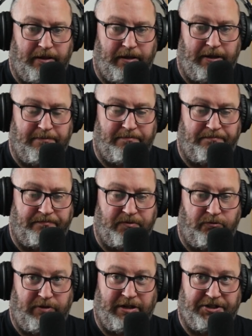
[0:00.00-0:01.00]

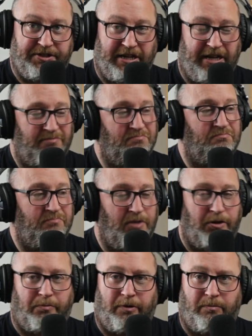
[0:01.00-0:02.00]
Real estate?
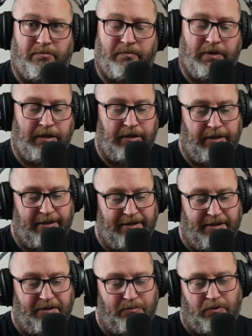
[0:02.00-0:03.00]
Not a problem.
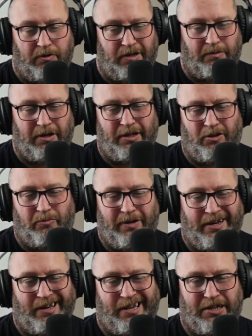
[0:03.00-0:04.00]
But I'm a little
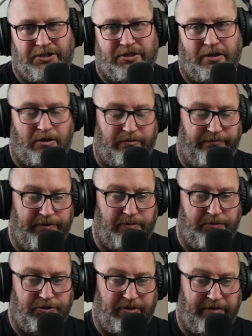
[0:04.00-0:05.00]
bit less
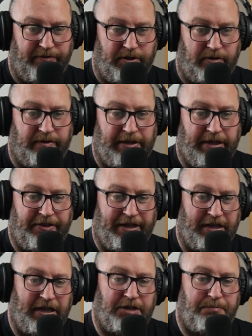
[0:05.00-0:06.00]
confident with street photography. And I
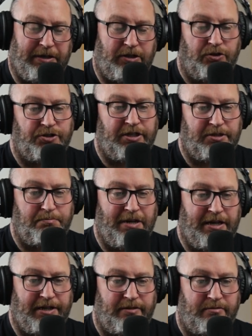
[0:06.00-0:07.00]
think that's because it's
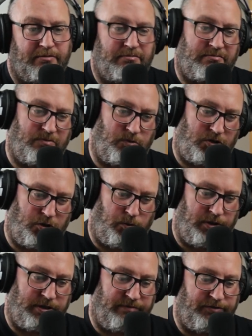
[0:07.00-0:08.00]
my
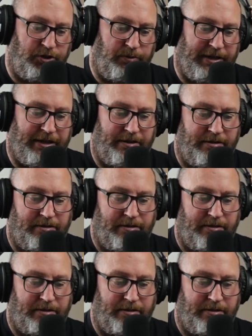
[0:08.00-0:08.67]
quirk of doing it.